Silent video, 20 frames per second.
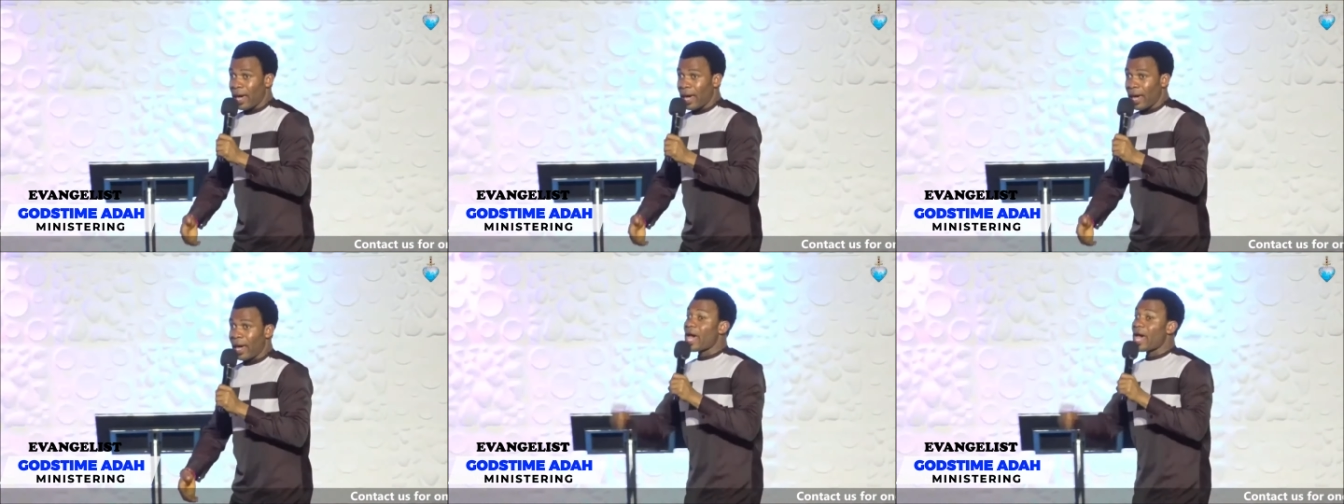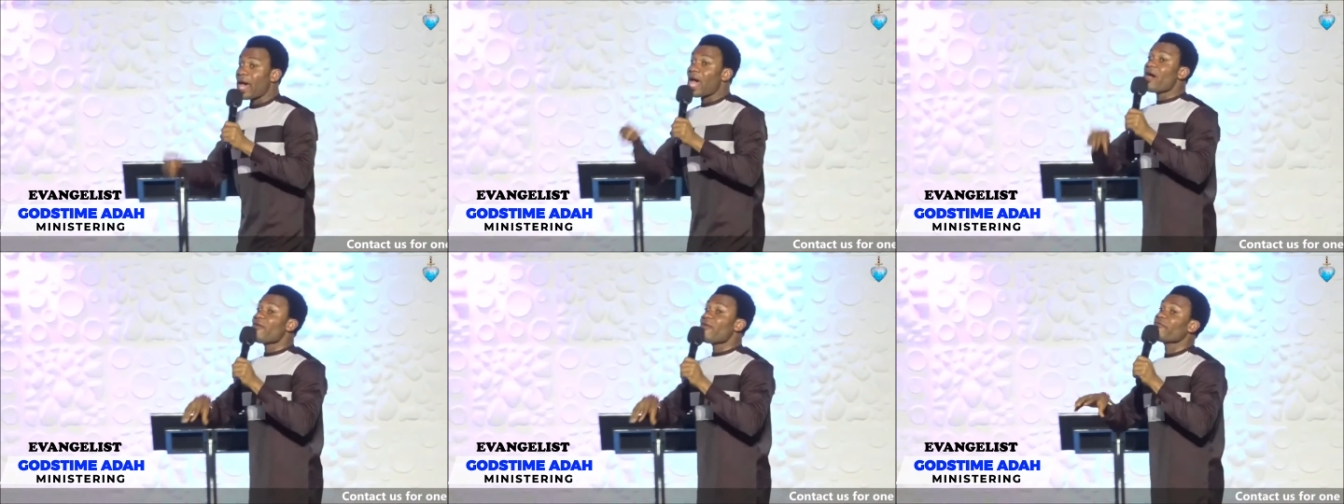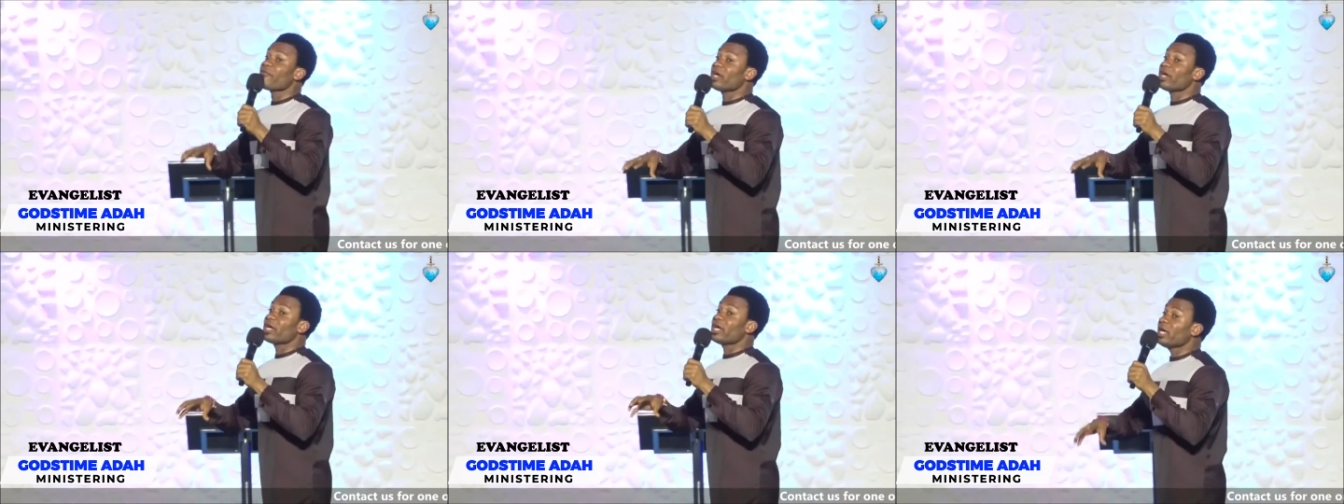
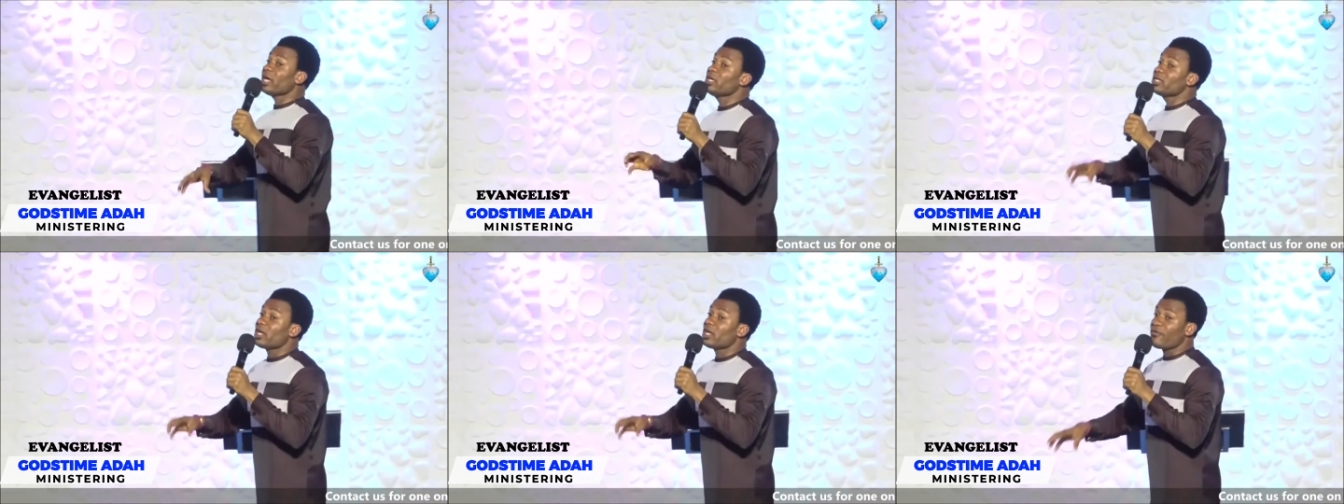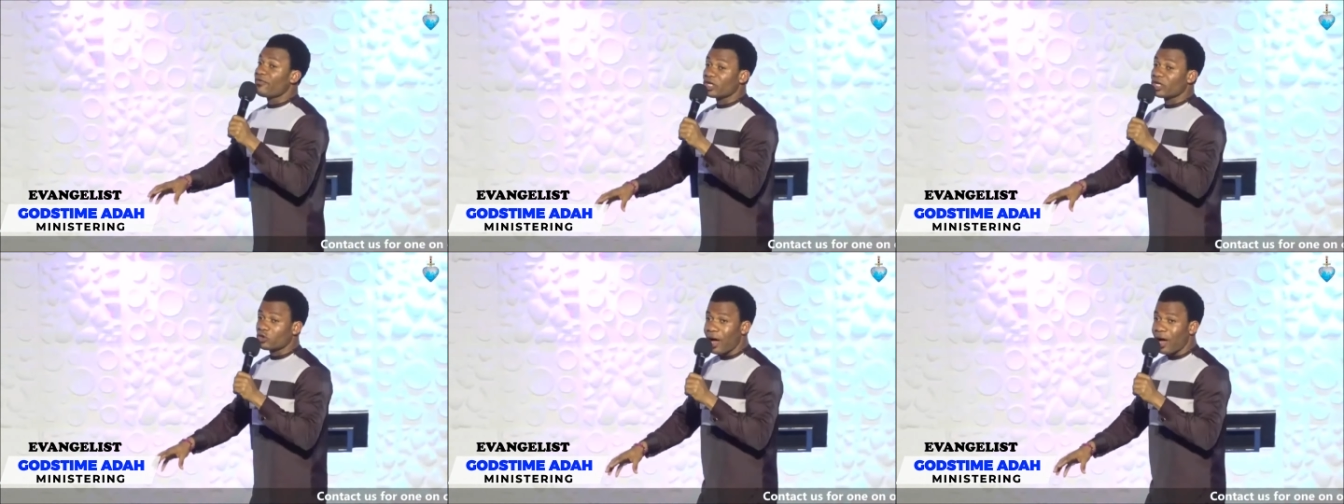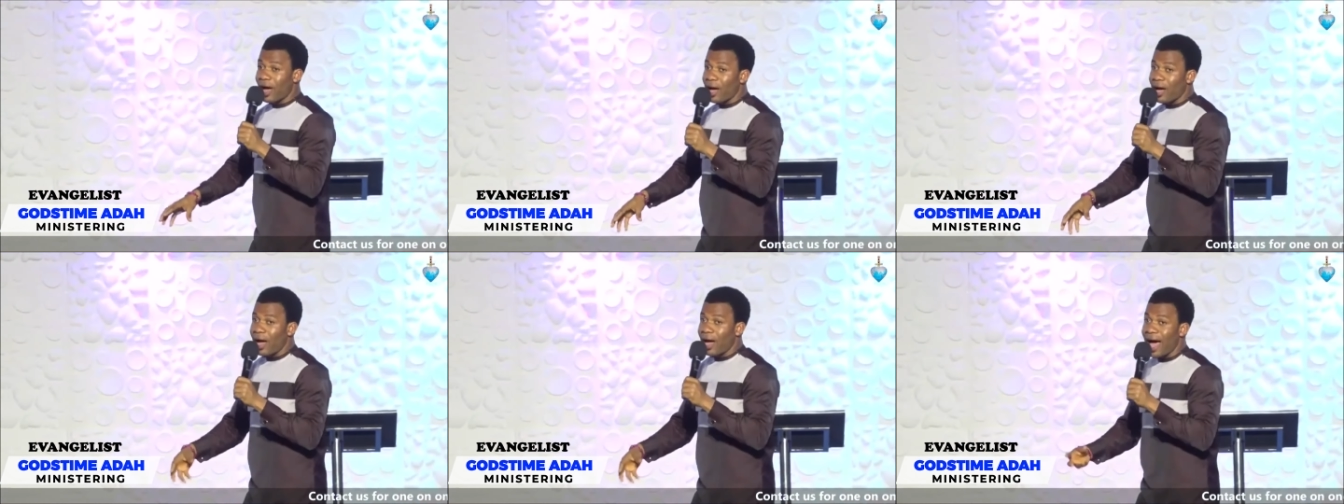every
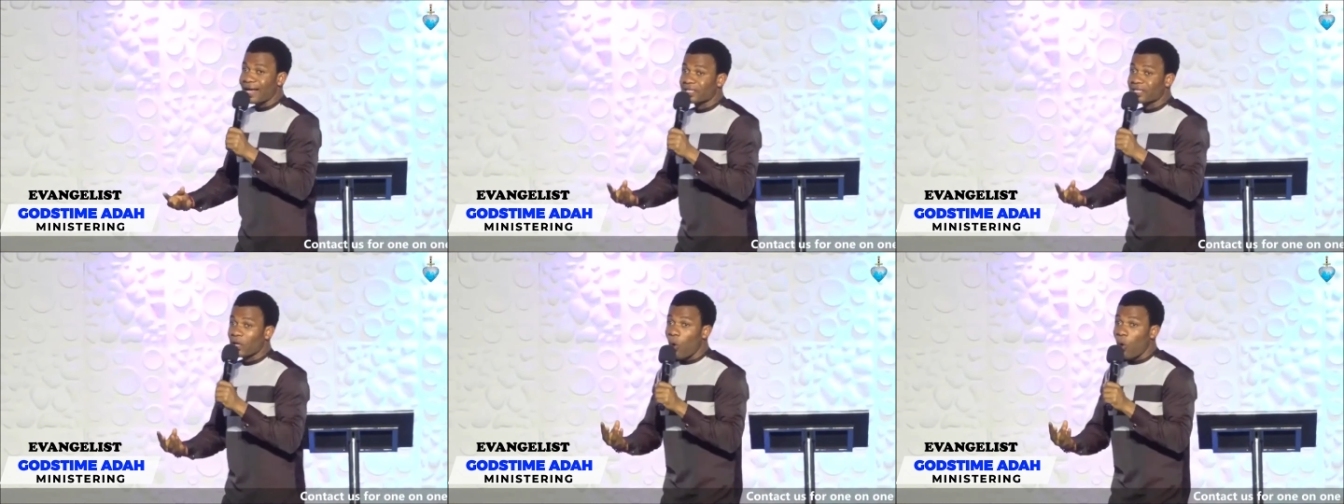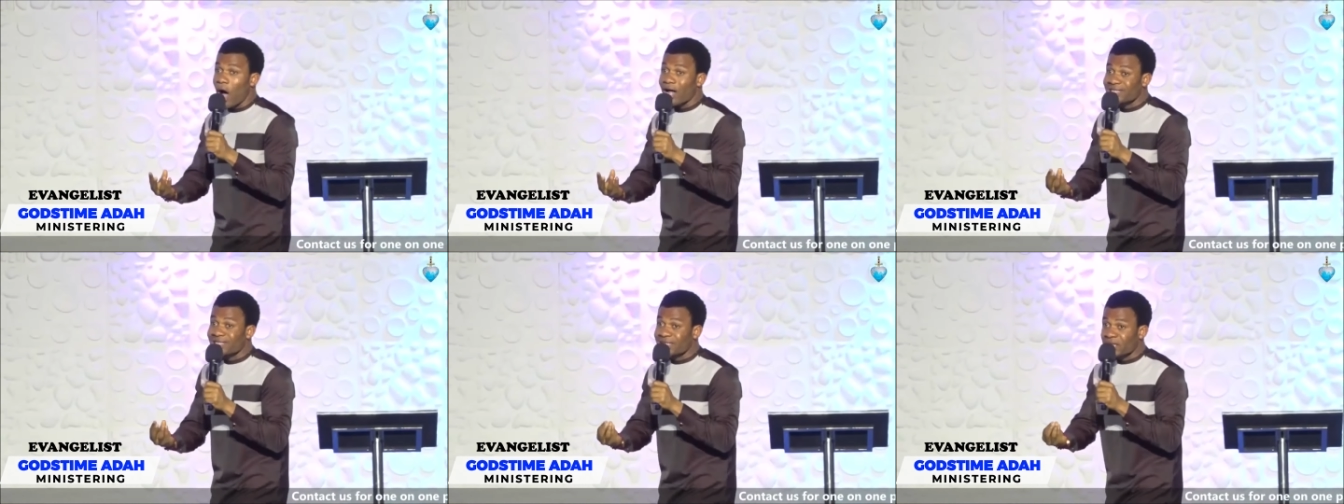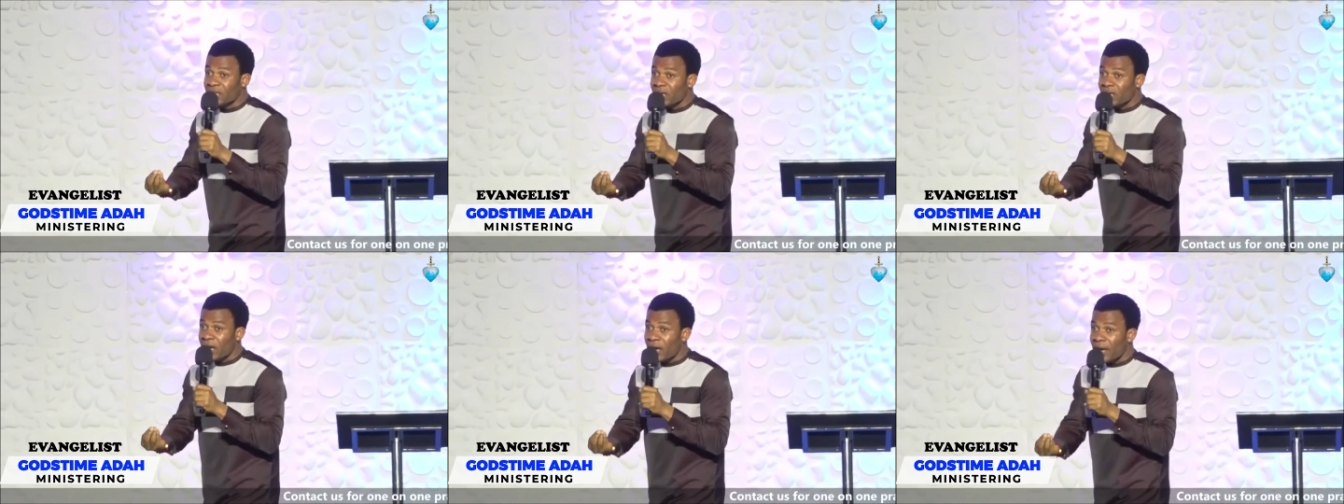individual has a
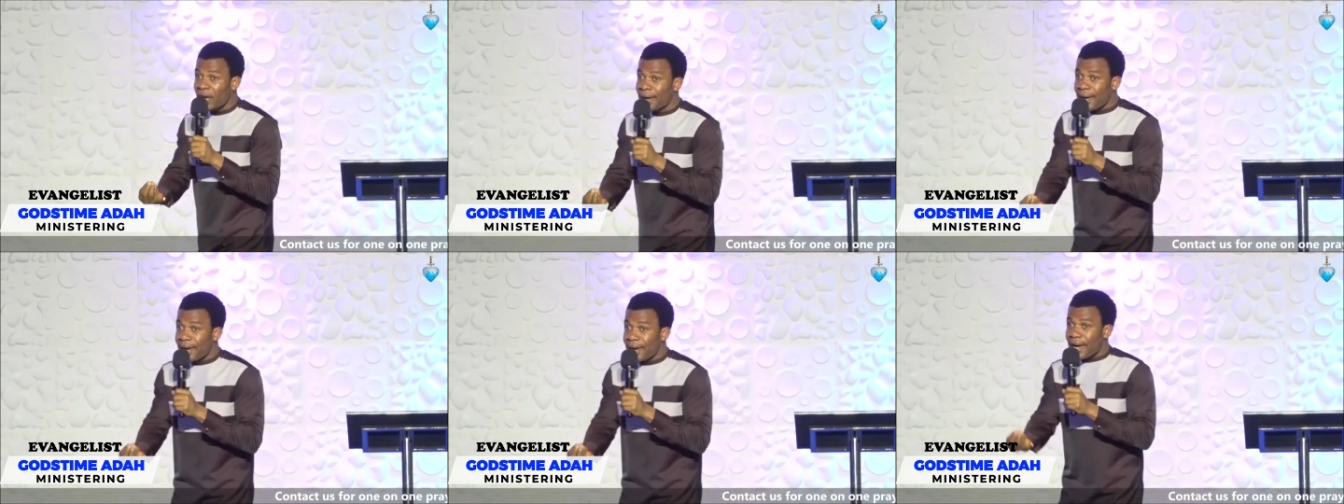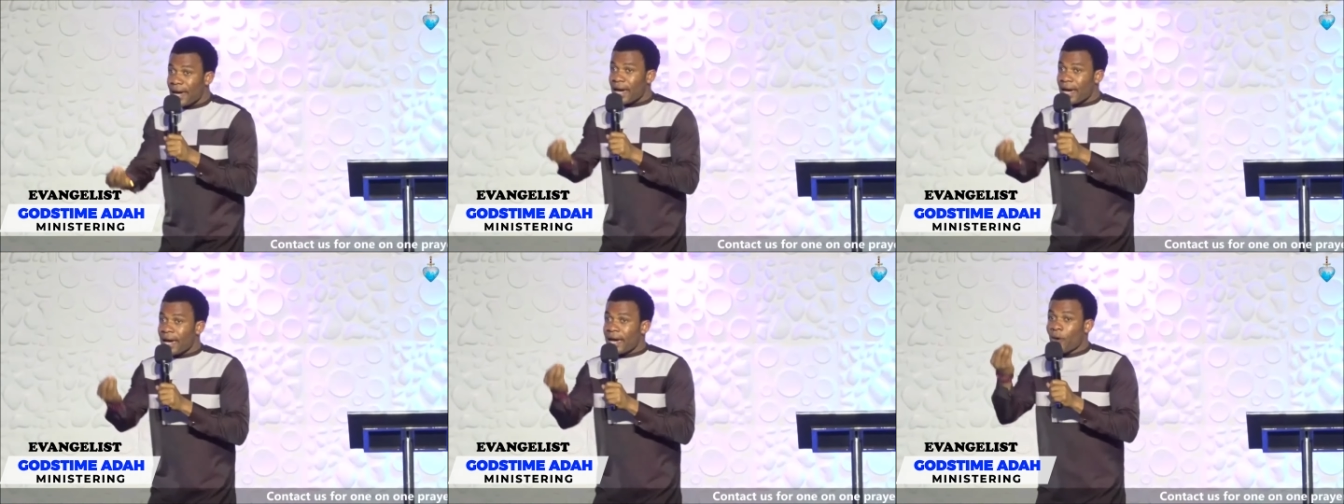what? A